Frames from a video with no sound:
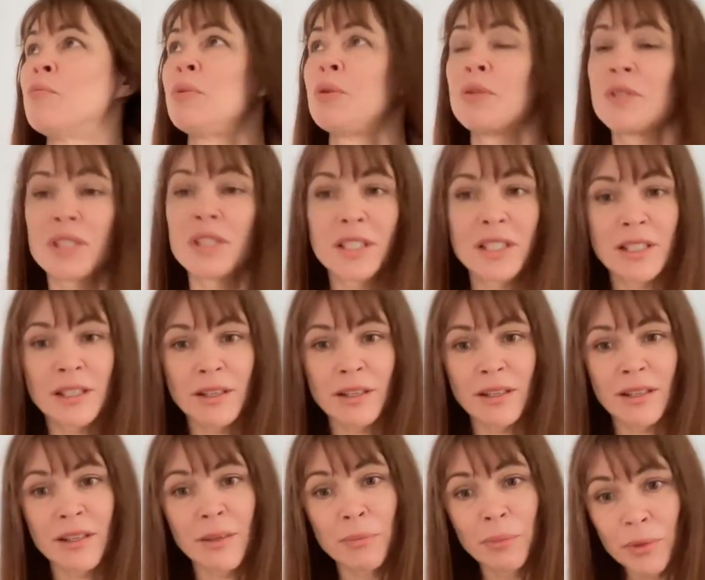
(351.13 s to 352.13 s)
put uh,
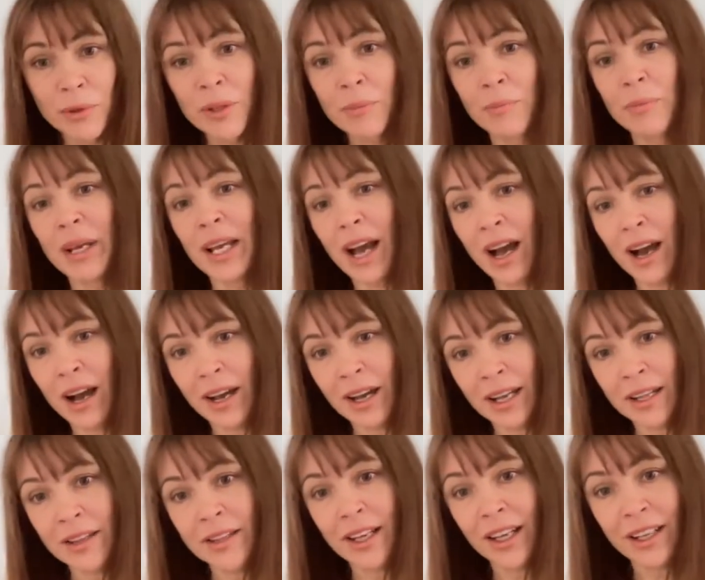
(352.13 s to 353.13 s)
the book
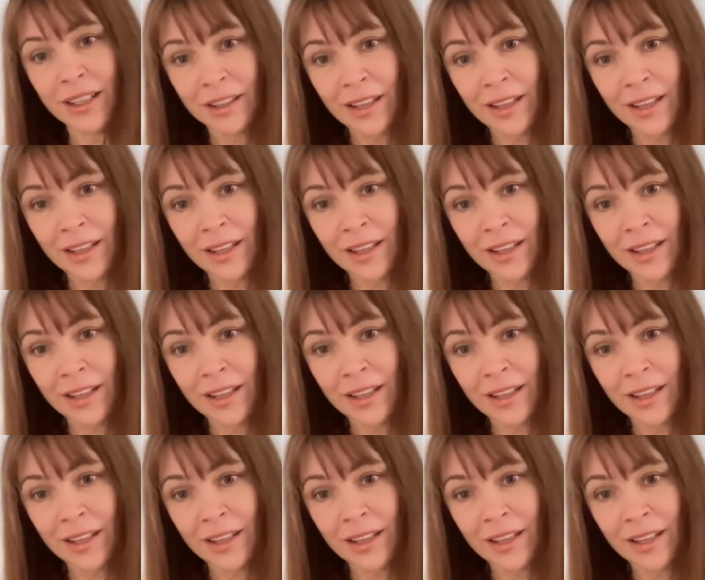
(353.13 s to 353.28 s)
behind the